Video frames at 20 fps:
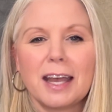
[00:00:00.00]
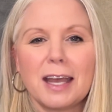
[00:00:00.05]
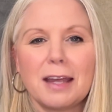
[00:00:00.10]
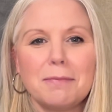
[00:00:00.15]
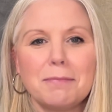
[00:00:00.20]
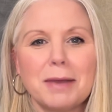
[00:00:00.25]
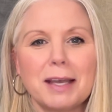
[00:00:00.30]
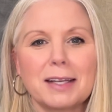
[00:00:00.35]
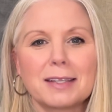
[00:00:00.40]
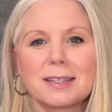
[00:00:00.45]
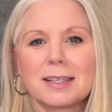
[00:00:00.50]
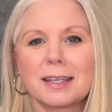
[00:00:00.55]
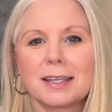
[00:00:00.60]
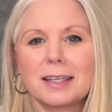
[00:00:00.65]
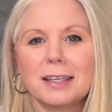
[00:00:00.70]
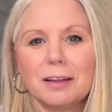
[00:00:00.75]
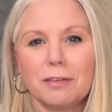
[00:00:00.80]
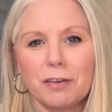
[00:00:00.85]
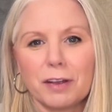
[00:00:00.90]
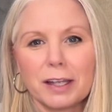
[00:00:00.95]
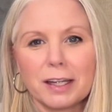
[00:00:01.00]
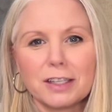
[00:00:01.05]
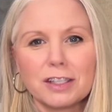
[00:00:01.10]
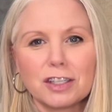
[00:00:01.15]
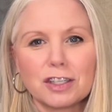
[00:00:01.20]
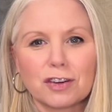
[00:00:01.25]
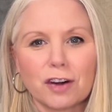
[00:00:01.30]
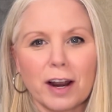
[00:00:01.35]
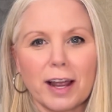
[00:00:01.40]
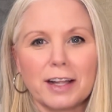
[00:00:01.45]
and make significant
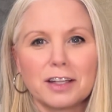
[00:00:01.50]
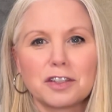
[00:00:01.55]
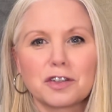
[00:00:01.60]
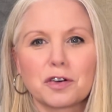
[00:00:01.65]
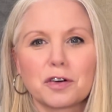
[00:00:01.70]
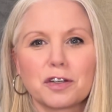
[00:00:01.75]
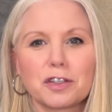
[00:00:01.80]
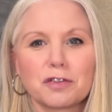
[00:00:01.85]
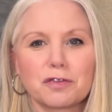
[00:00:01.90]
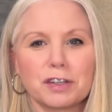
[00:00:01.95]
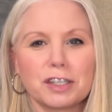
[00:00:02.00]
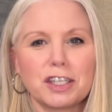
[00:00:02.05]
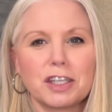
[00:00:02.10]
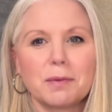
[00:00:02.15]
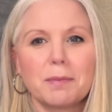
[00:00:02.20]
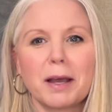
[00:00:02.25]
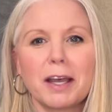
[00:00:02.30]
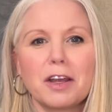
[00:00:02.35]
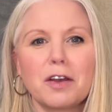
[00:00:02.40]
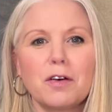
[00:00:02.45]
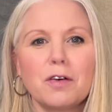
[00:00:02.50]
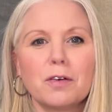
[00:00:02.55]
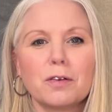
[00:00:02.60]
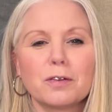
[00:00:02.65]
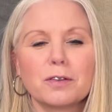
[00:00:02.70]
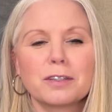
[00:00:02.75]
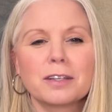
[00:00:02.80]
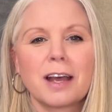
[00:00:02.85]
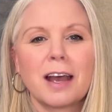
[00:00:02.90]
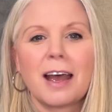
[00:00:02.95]
strides towards reaching my
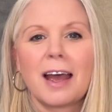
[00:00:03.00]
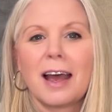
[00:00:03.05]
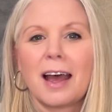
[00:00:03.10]
goals,